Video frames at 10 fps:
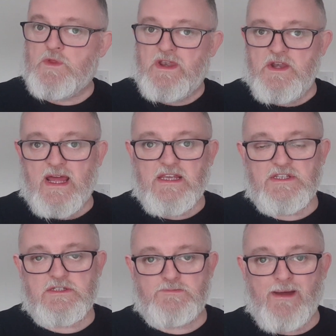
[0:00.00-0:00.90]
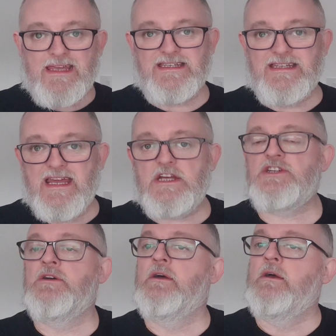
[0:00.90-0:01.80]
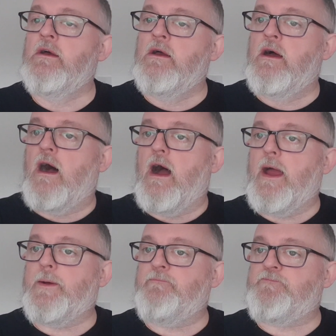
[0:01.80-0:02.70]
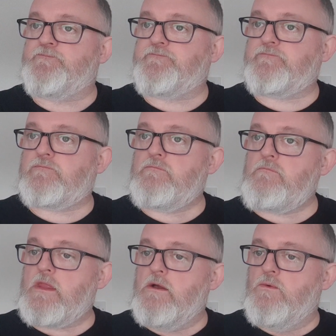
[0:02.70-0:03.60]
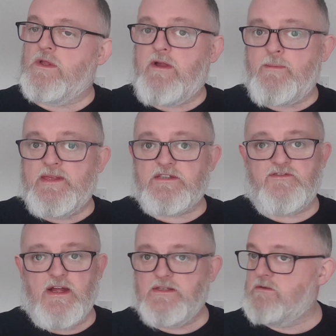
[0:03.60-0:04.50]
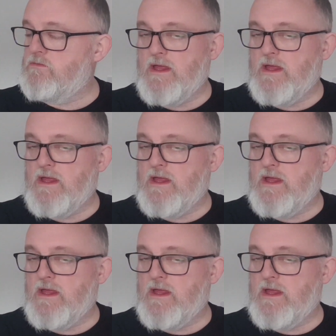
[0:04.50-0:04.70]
nice spicy dish. Would I recommend this to friends?